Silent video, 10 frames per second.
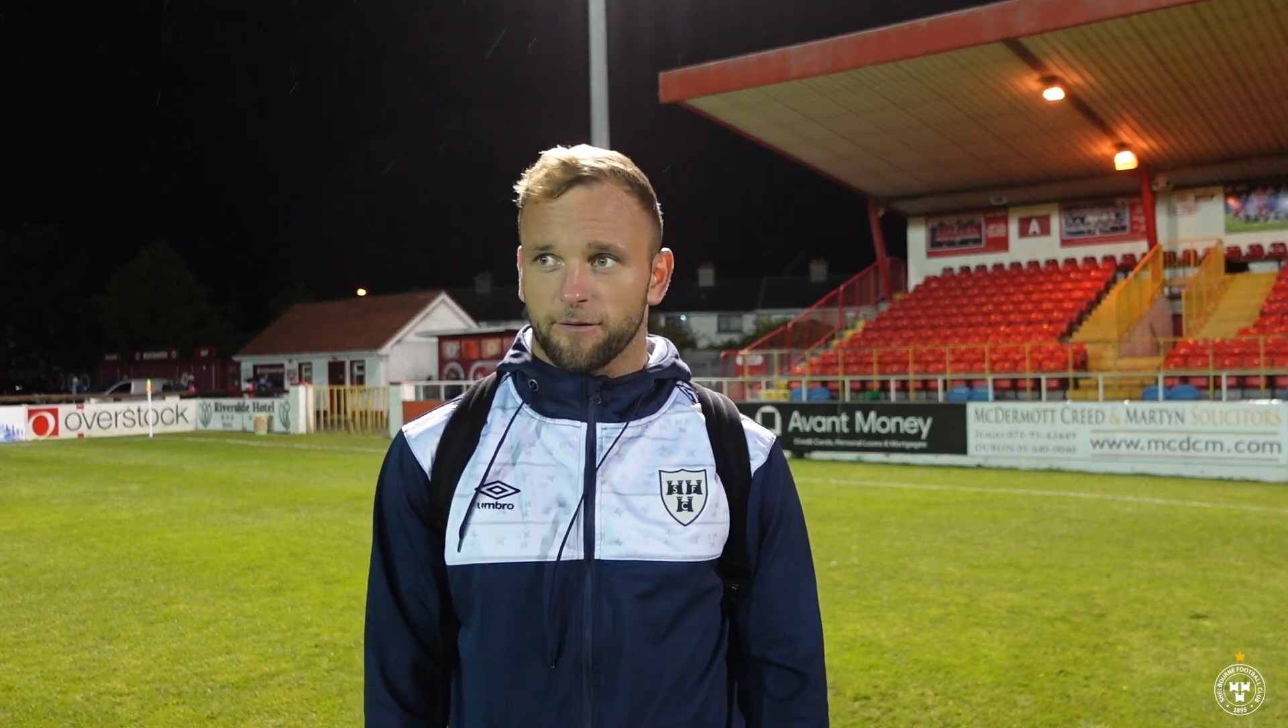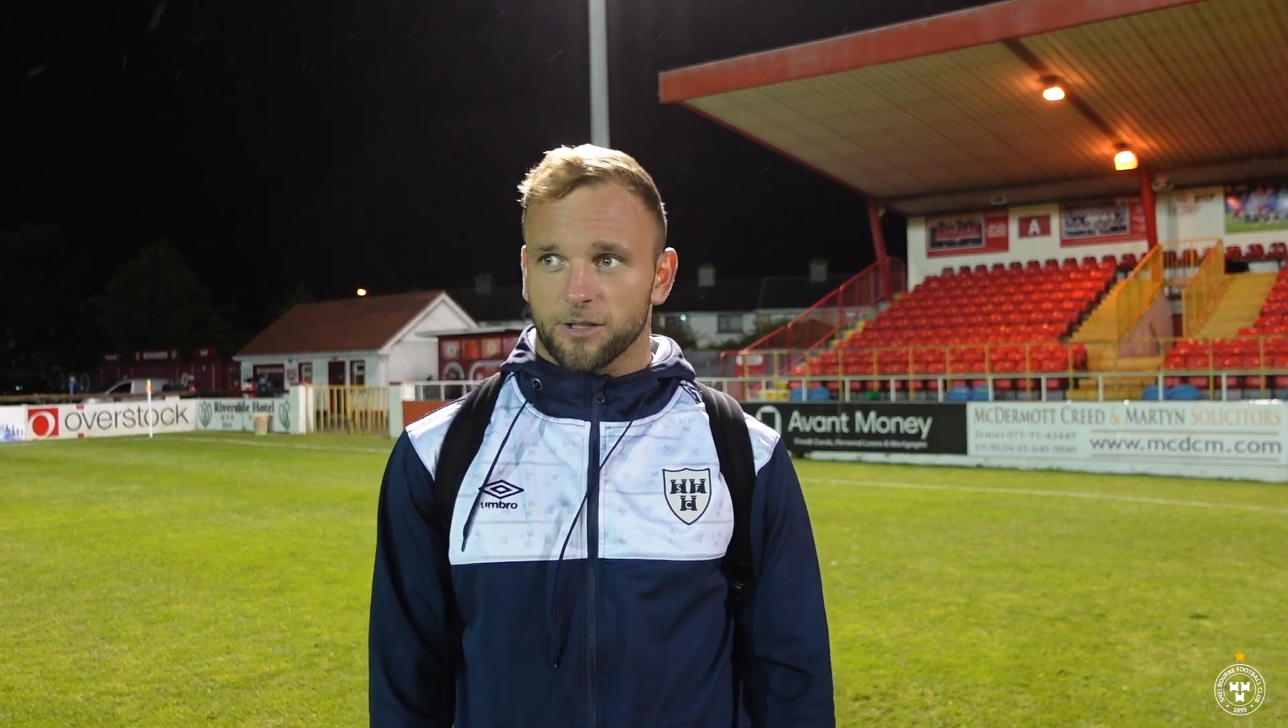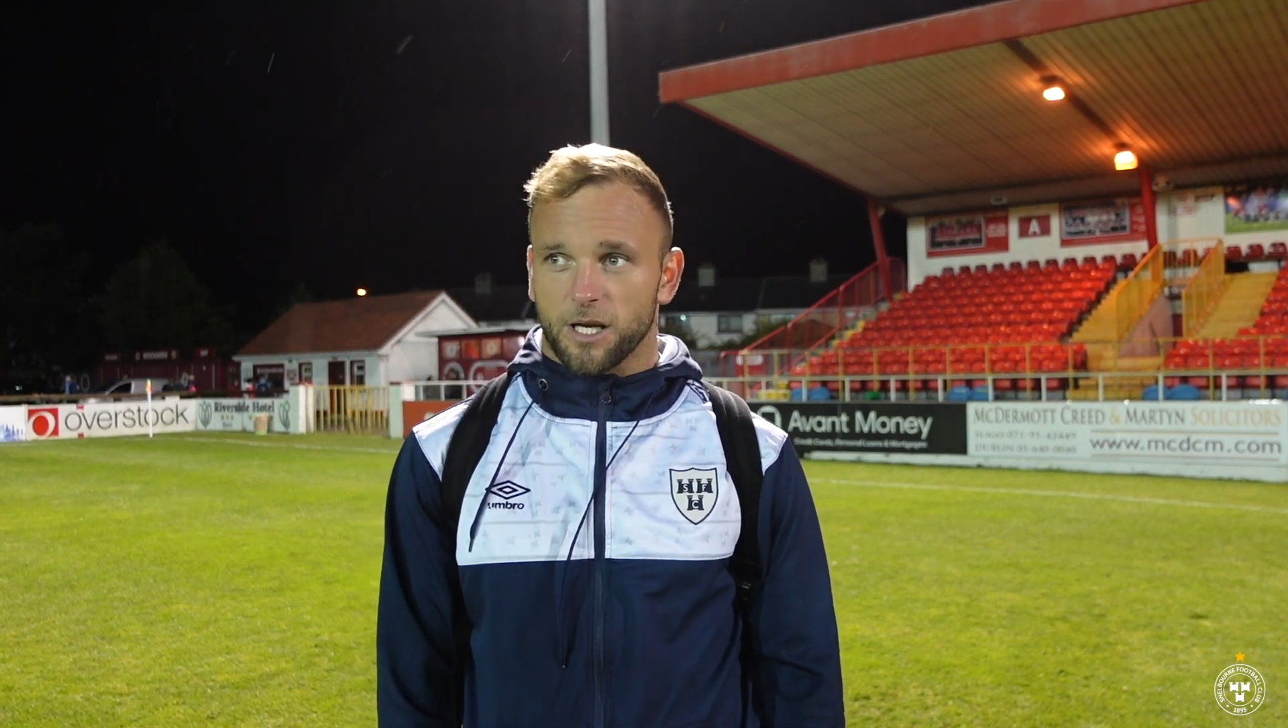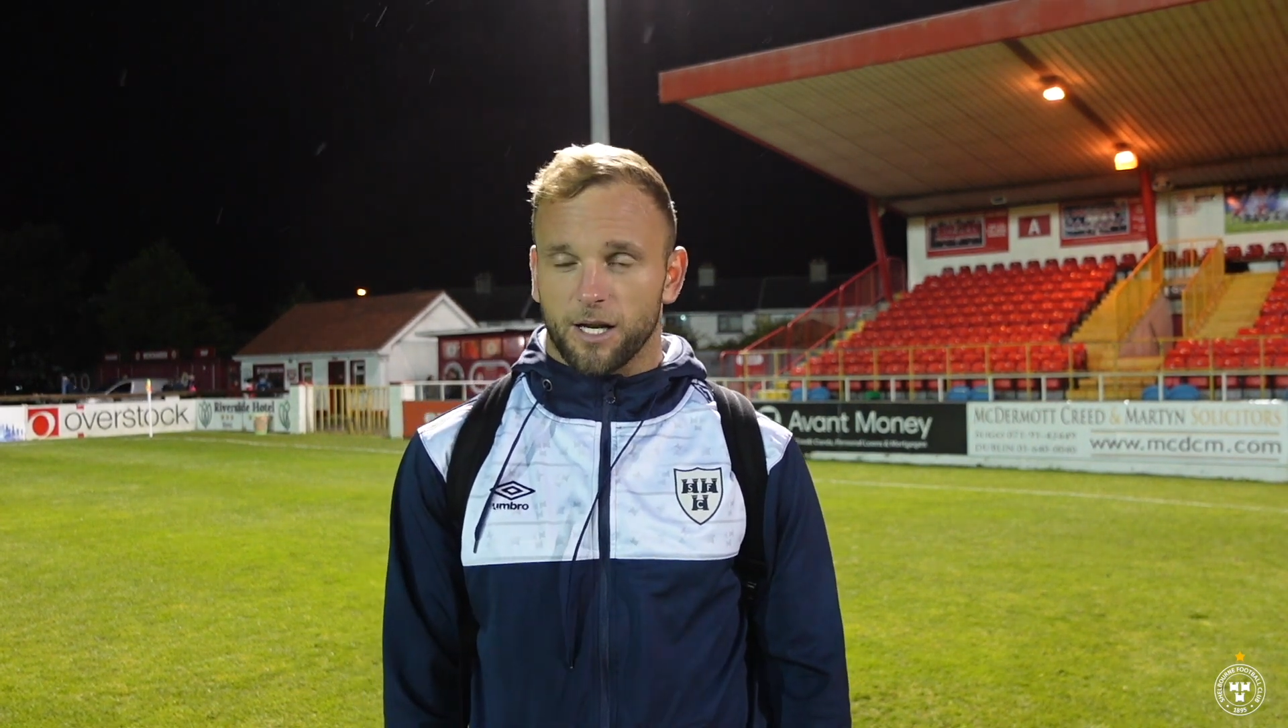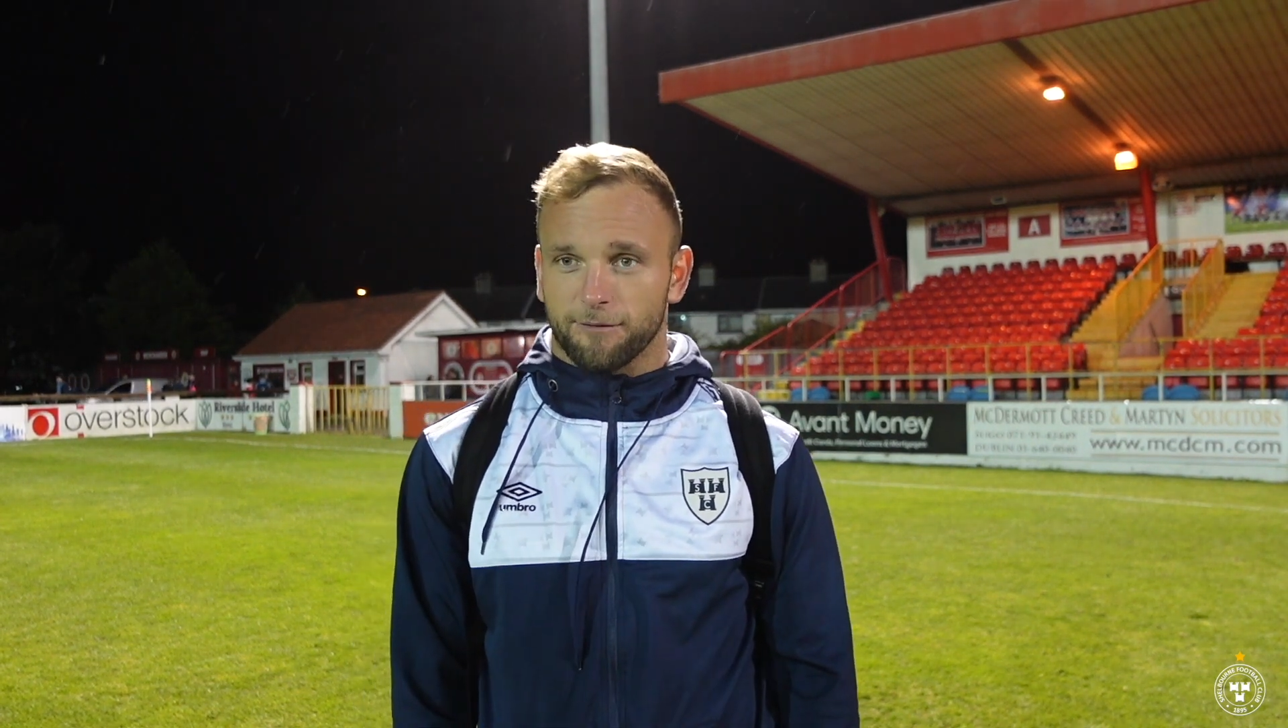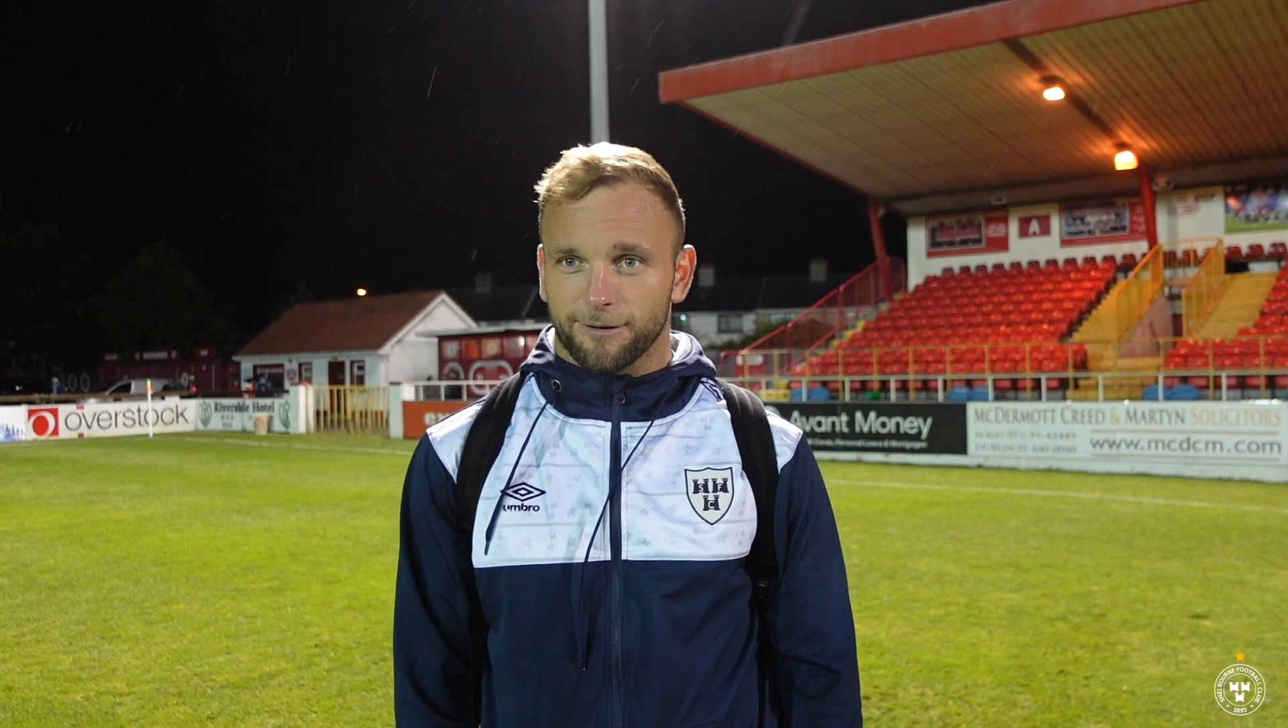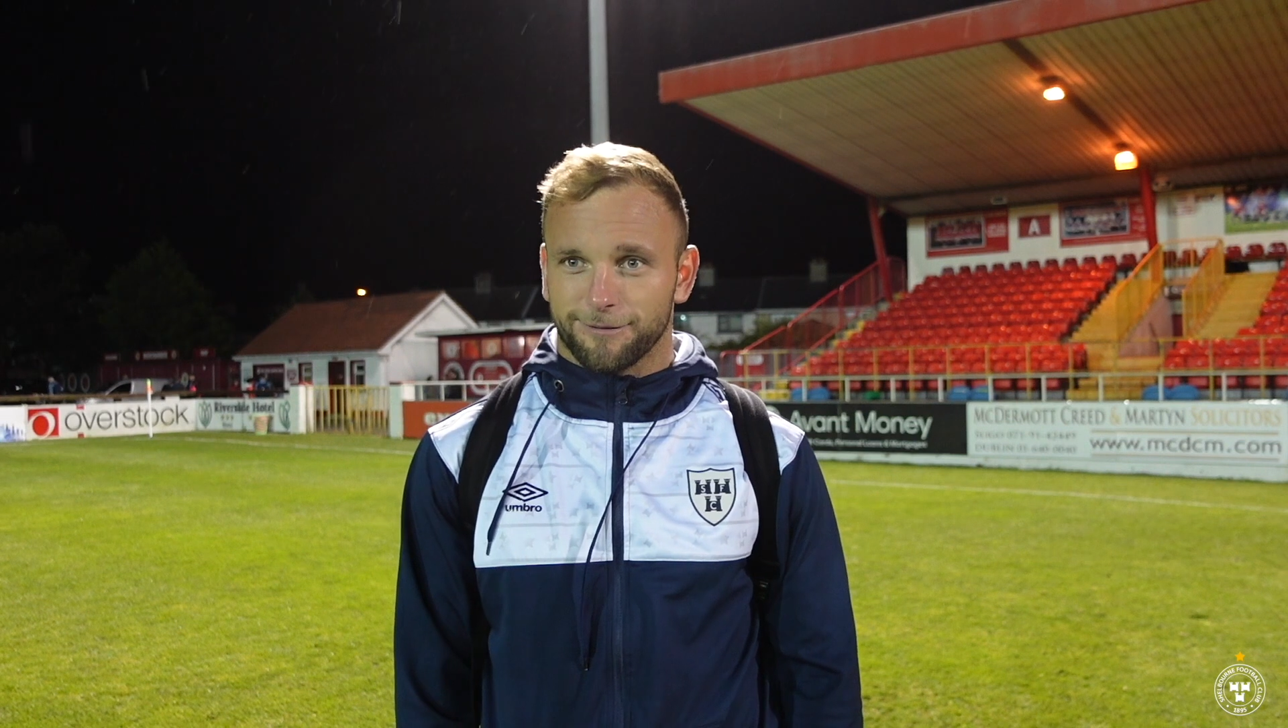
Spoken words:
Never say never.